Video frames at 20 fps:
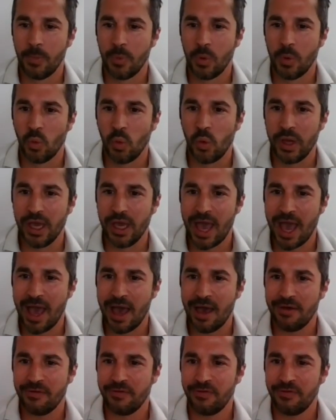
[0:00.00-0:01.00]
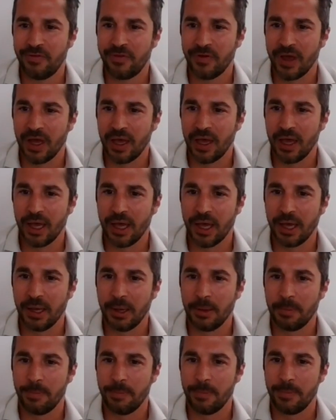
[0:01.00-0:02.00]
We have
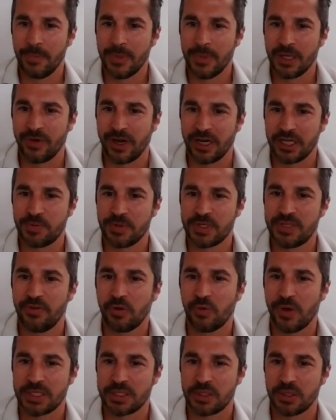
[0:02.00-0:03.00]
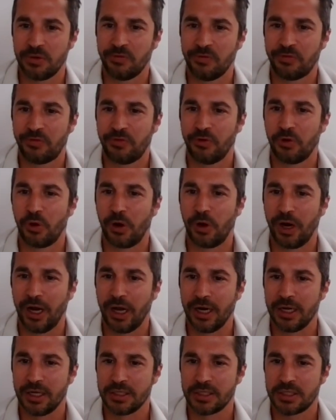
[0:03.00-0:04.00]
a very specific question
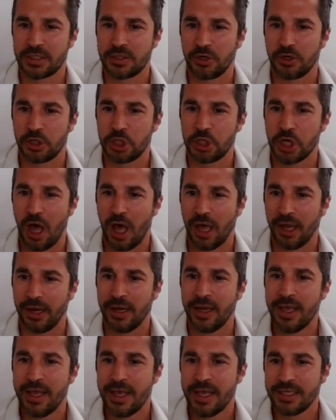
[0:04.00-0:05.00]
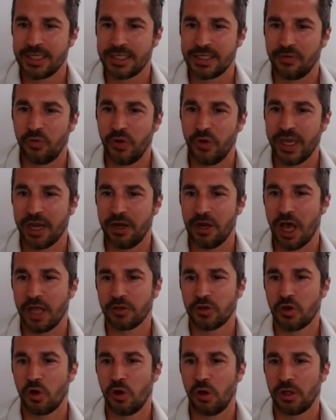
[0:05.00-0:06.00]
for Sir John. It says, if we
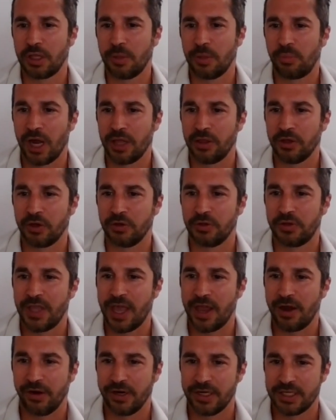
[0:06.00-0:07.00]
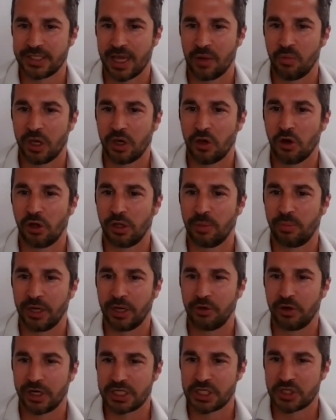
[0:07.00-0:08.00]
cannot call the Brotherhood terrorists, can we call the
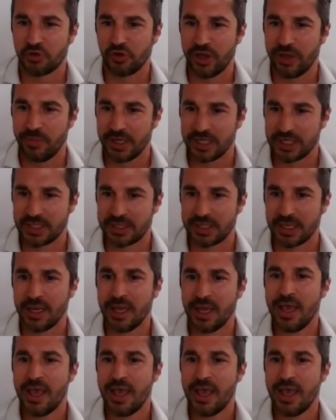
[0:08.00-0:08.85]
Brotherhood extremists?